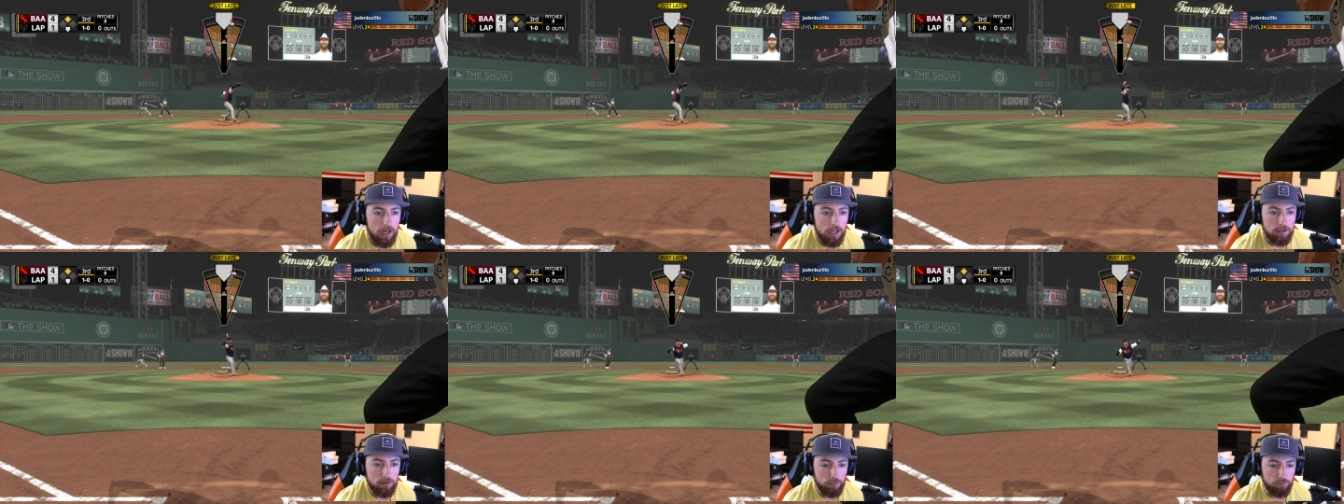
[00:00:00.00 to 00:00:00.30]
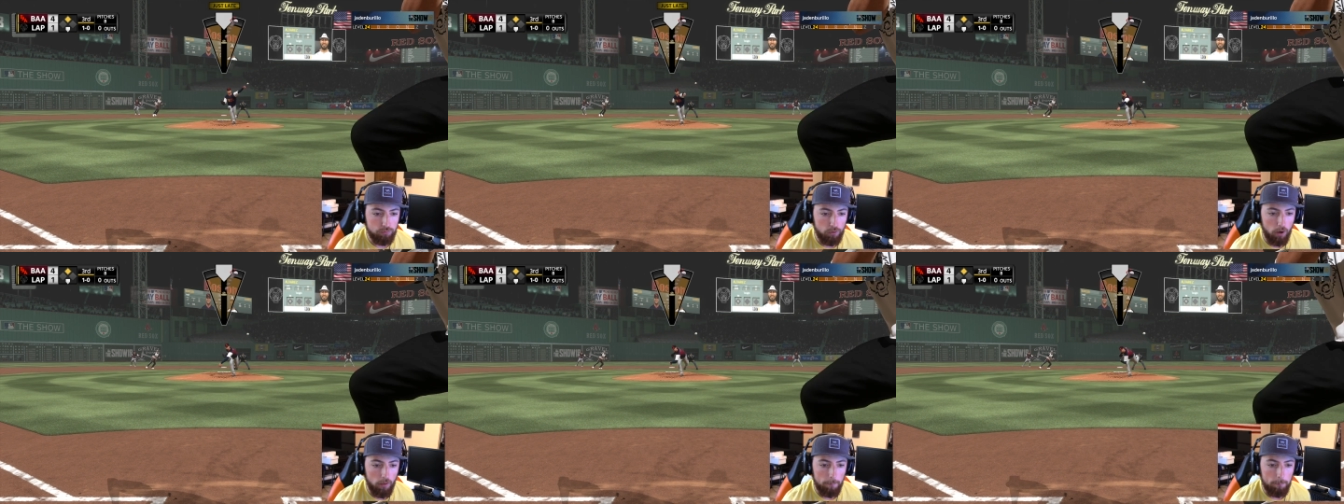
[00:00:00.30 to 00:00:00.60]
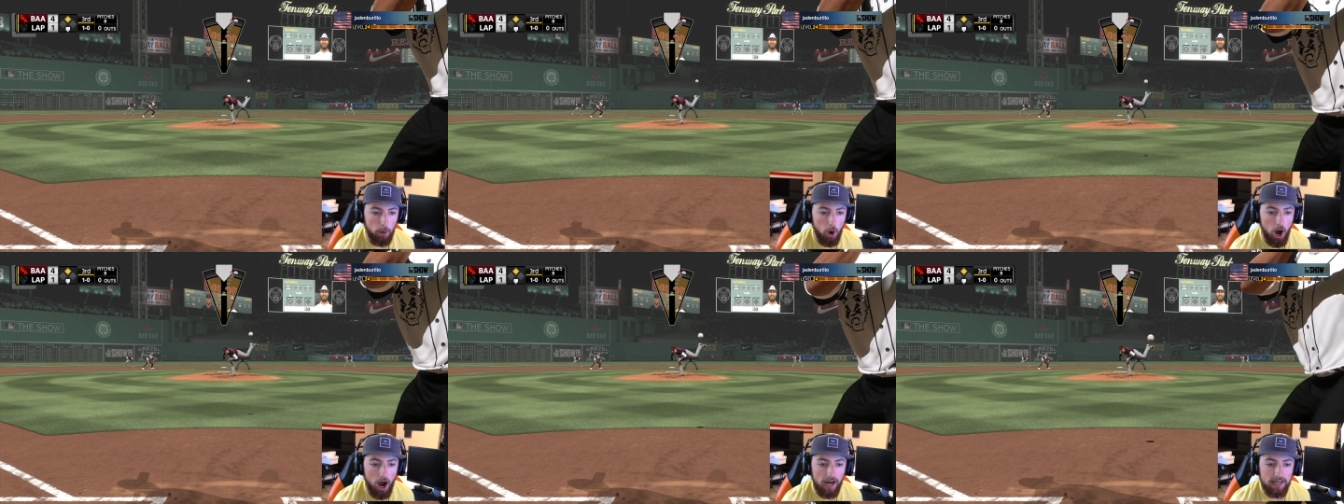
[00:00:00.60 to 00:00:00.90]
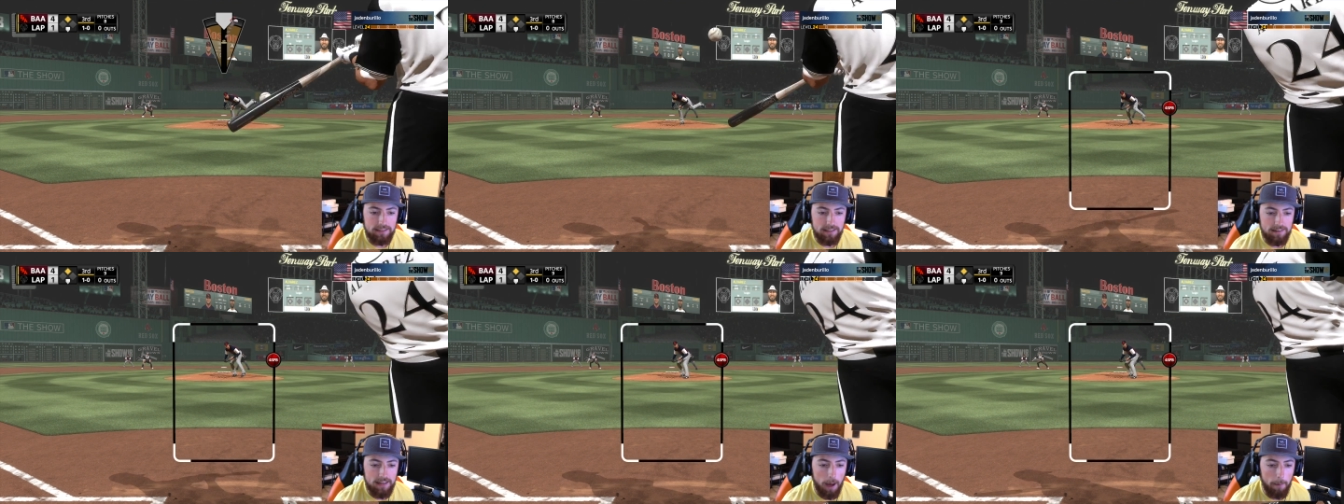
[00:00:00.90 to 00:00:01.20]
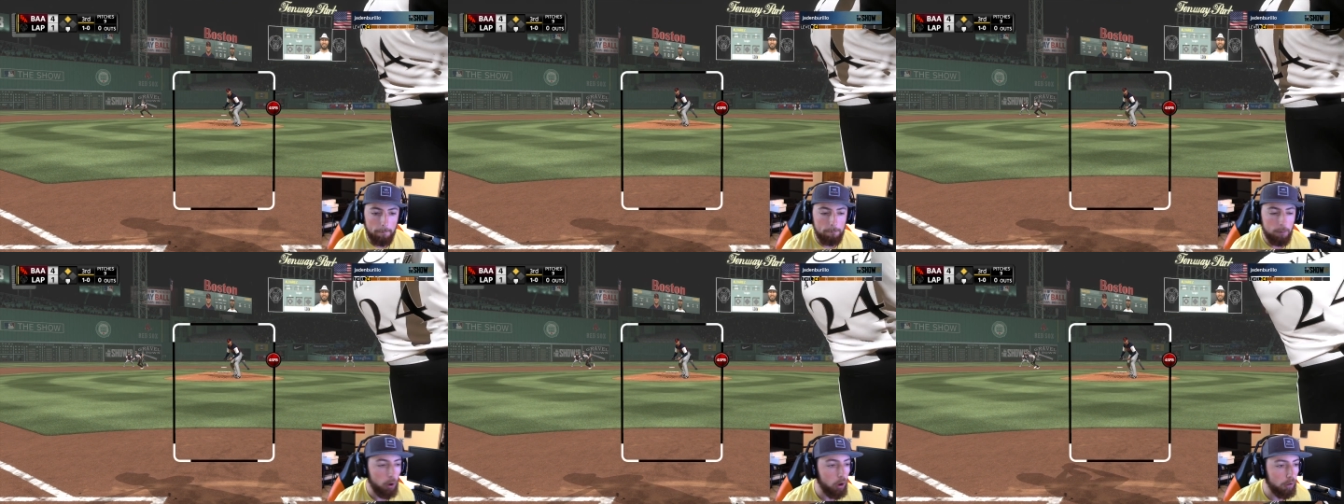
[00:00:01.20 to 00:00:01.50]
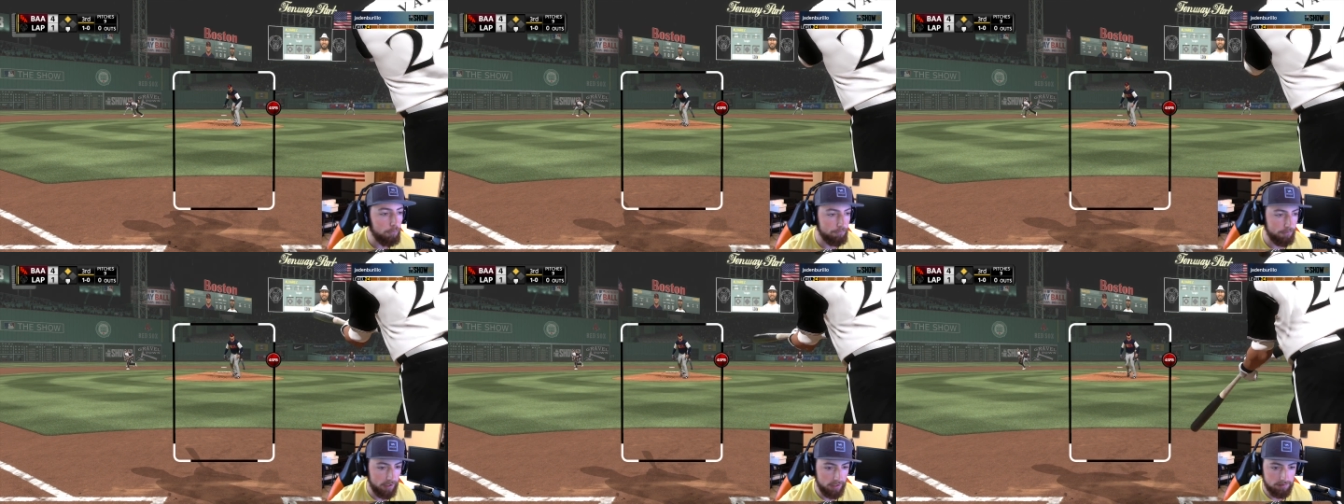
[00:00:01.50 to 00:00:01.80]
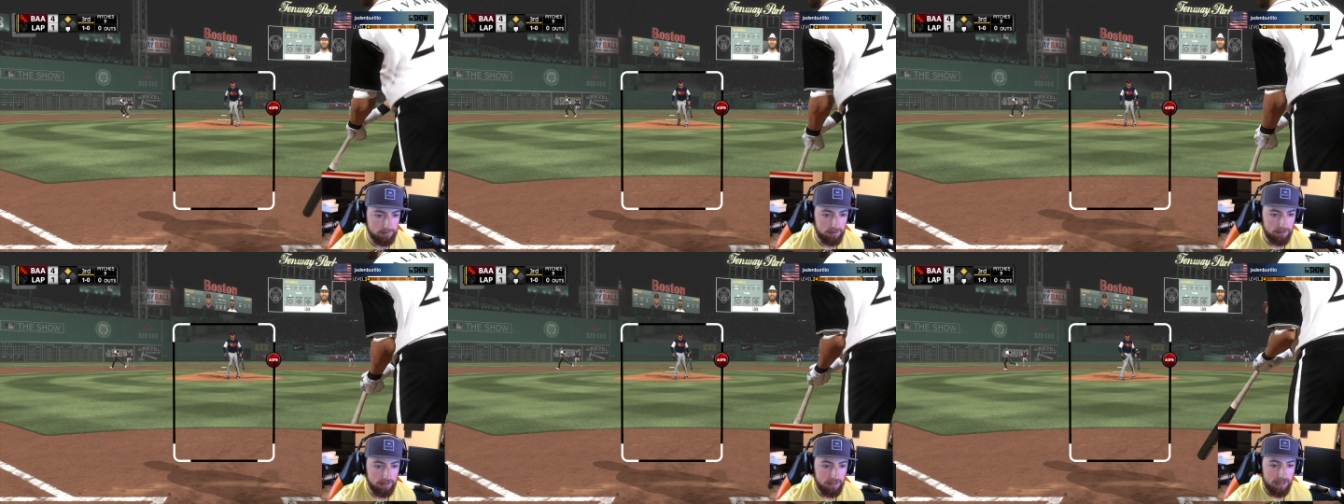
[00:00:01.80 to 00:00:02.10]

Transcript: to throw the ball? I did that perfect.